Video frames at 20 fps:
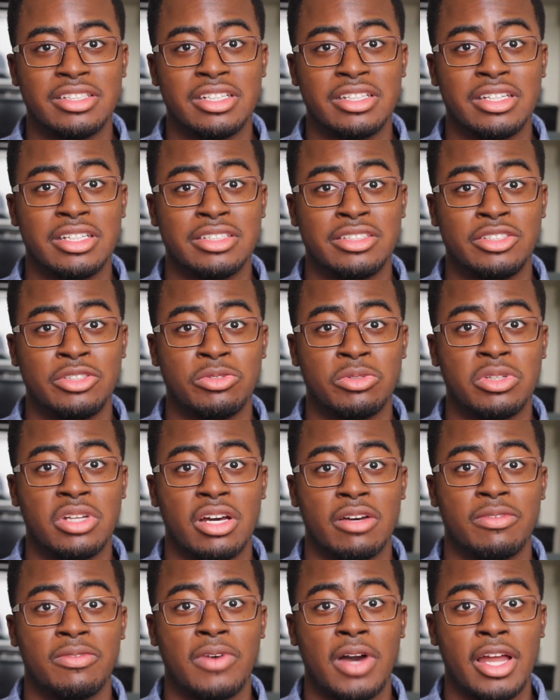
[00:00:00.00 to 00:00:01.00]
that gets you
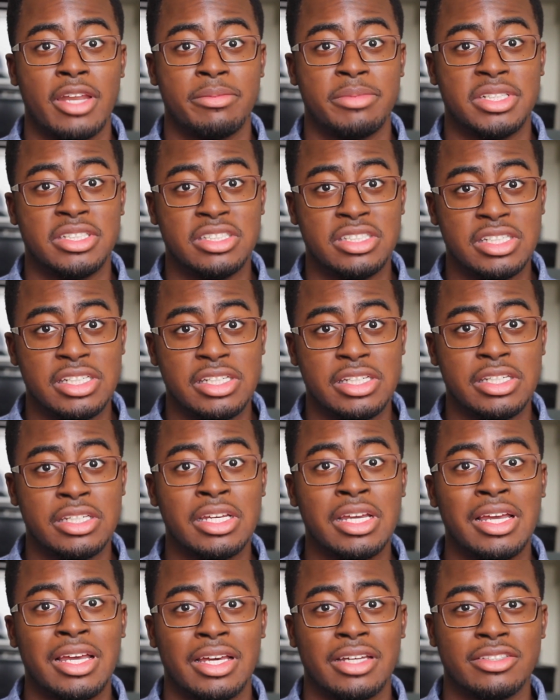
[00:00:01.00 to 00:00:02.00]
enough vitamin D